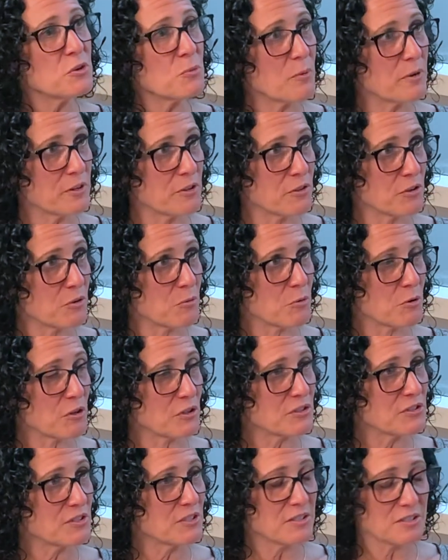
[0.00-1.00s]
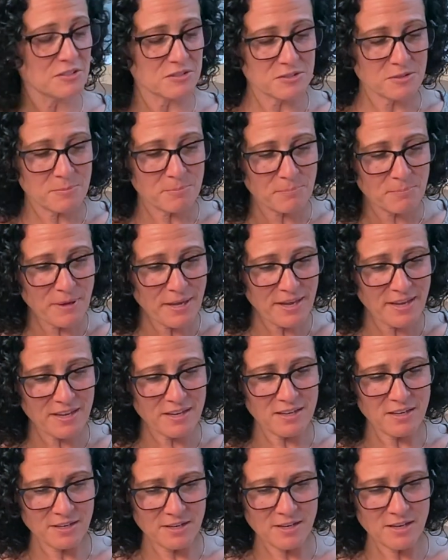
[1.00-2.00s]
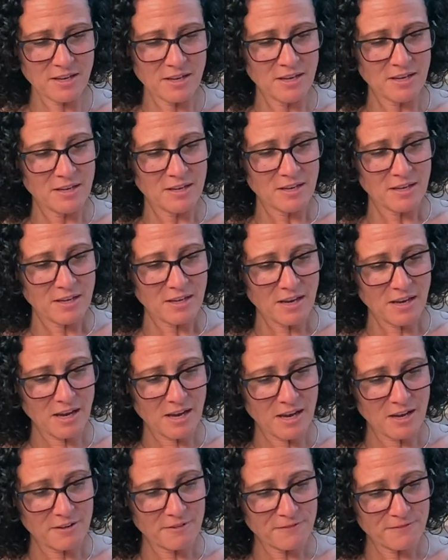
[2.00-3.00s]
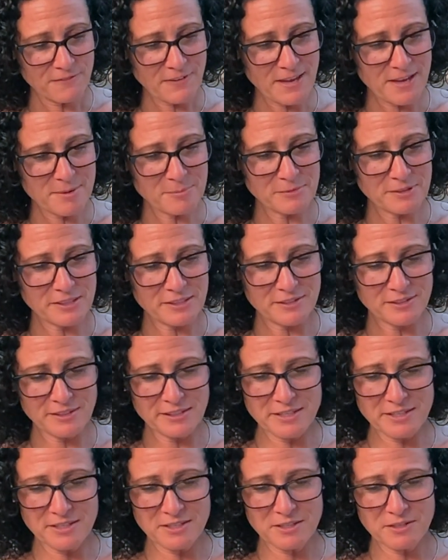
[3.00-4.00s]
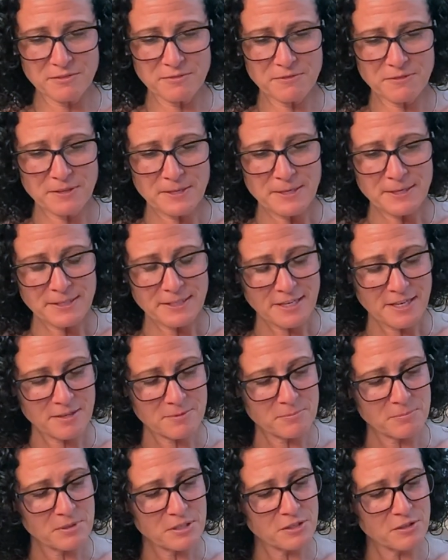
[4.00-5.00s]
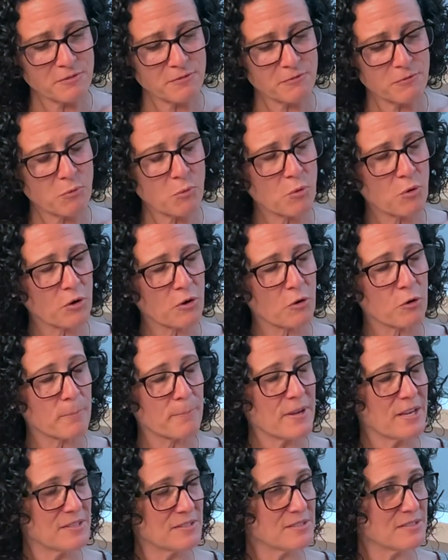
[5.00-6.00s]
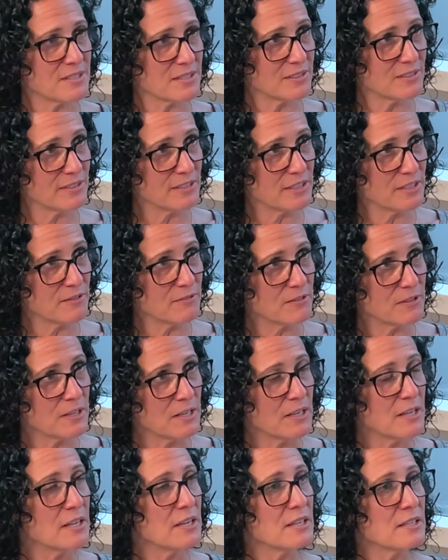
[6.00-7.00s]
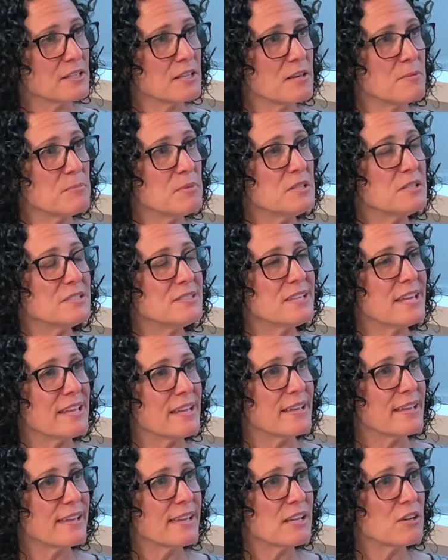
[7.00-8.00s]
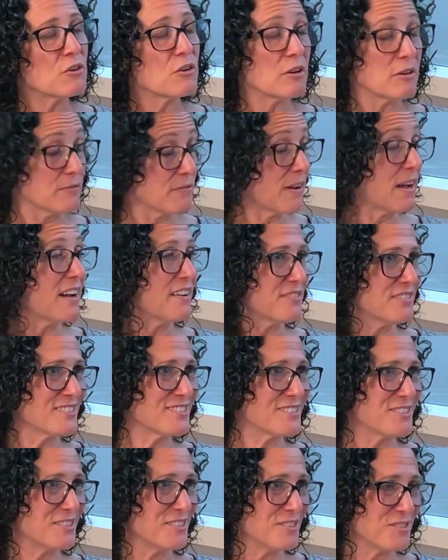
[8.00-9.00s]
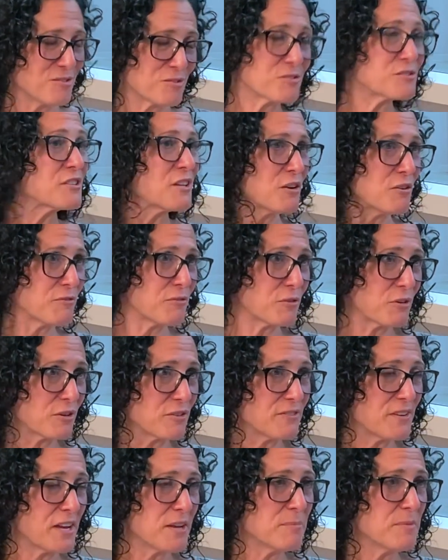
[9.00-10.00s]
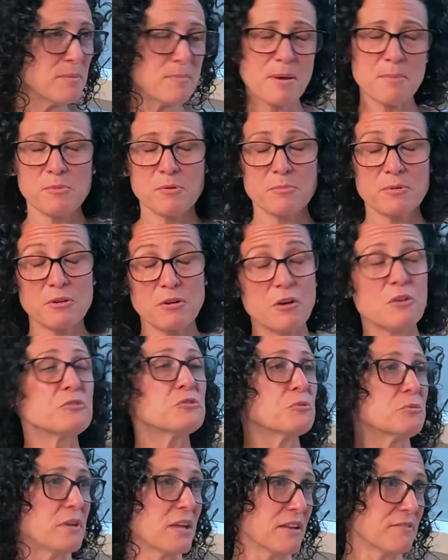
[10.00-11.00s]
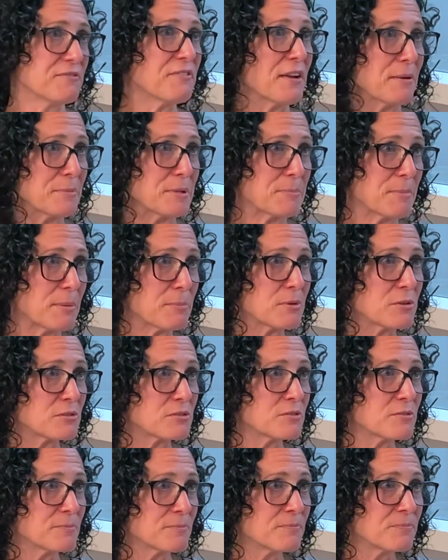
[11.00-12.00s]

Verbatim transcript: one of the quirks is paid uh, family leave can be for, or paid sick leave can be to take care of, obviously, yourself or a family member, but also non family members